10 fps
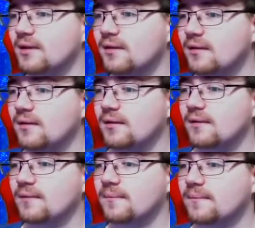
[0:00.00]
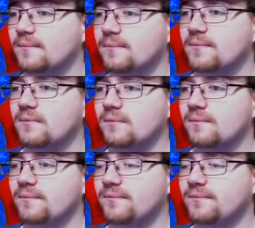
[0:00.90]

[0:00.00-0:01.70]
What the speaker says: No one is speaking in this clip.